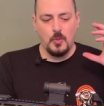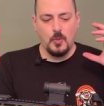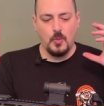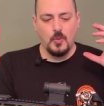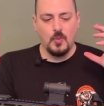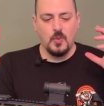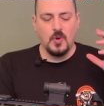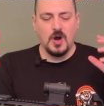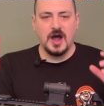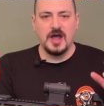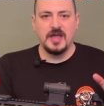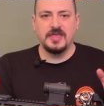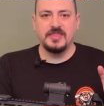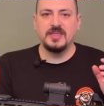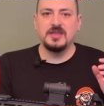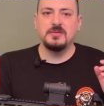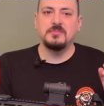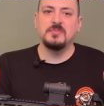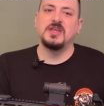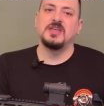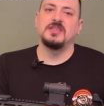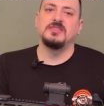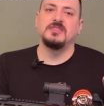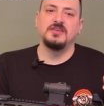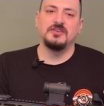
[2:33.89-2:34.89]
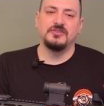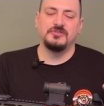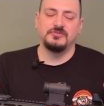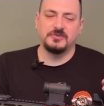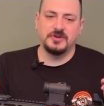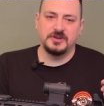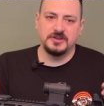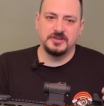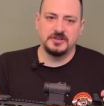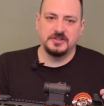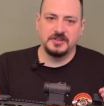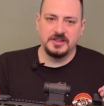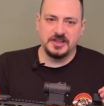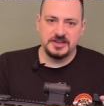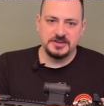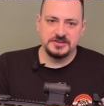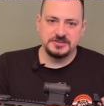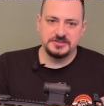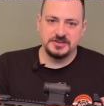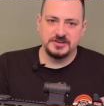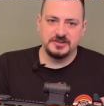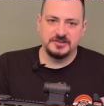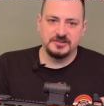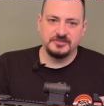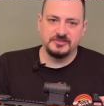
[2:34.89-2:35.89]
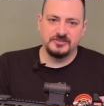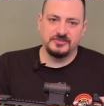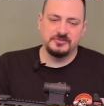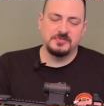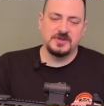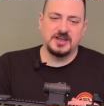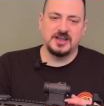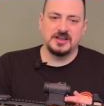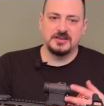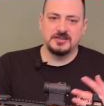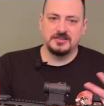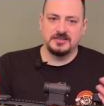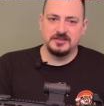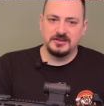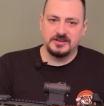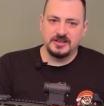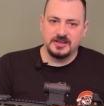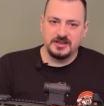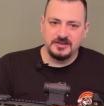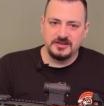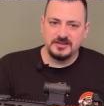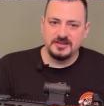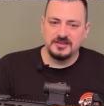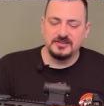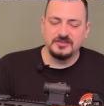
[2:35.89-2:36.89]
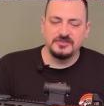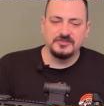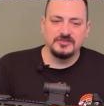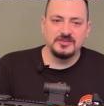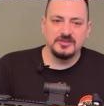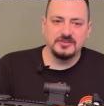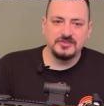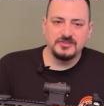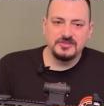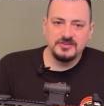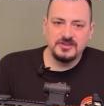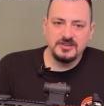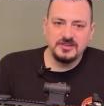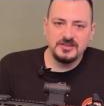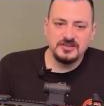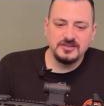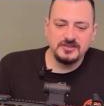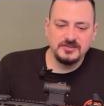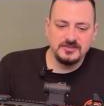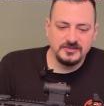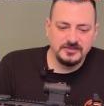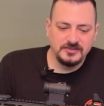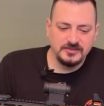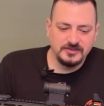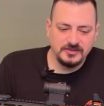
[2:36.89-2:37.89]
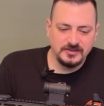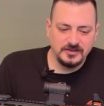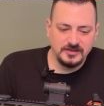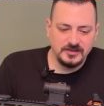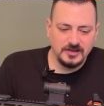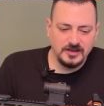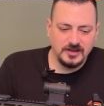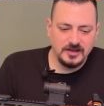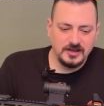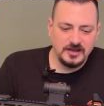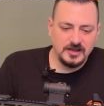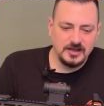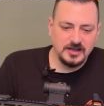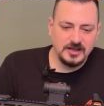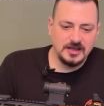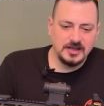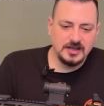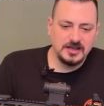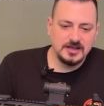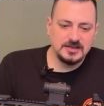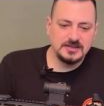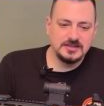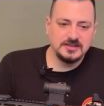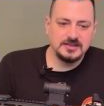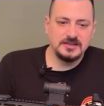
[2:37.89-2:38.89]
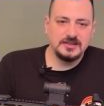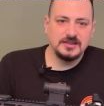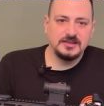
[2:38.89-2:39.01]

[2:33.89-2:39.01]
why they made these regulations back in the 1960s uh,